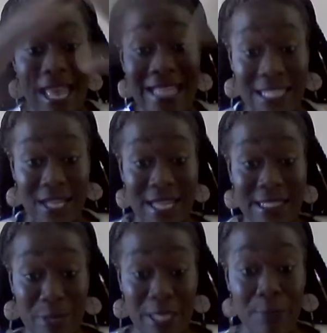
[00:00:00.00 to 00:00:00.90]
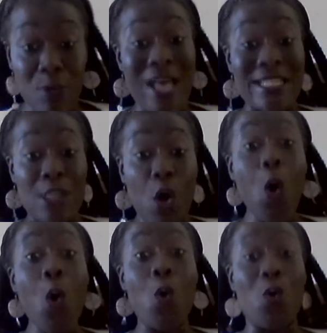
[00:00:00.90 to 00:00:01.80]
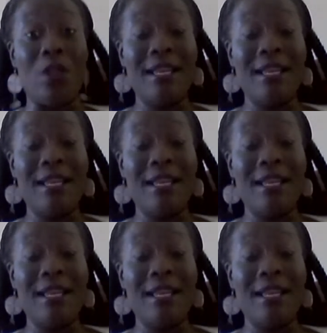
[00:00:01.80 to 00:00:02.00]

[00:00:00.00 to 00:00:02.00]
as a people, as a whole.